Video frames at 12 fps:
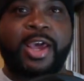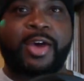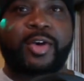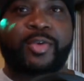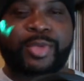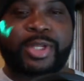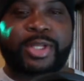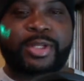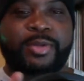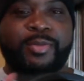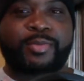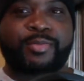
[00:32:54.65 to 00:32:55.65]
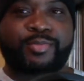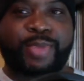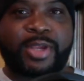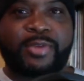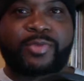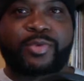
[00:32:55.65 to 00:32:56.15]
help me
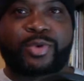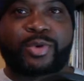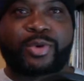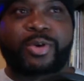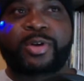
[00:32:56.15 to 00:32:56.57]
pay for